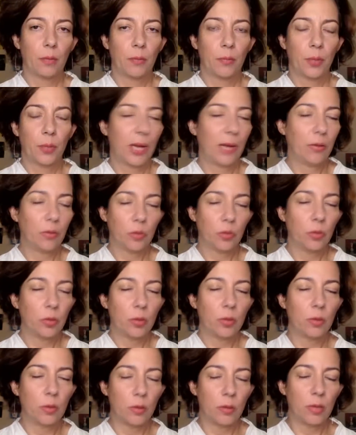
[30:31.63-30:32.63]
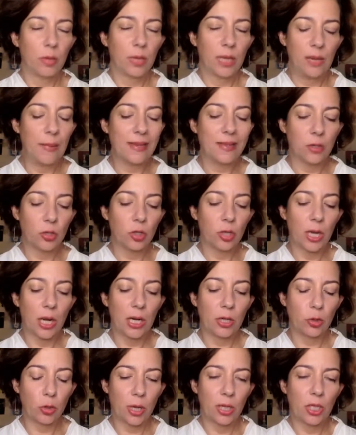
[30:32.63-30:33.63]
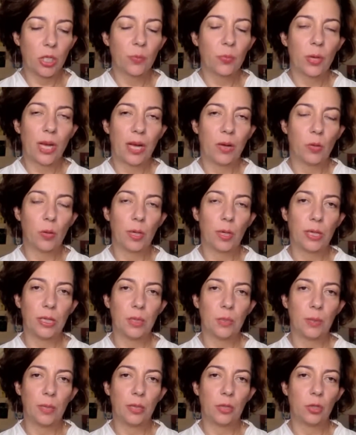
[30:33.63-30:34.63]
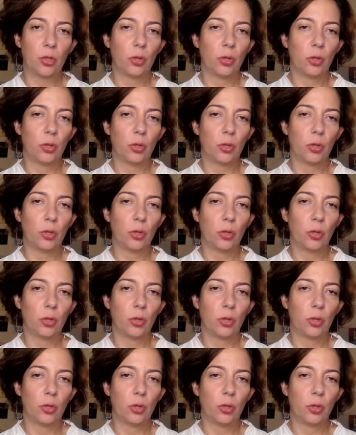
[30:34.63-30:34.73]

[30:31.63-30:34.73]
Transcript: put out, the key message that I try to put out when I speak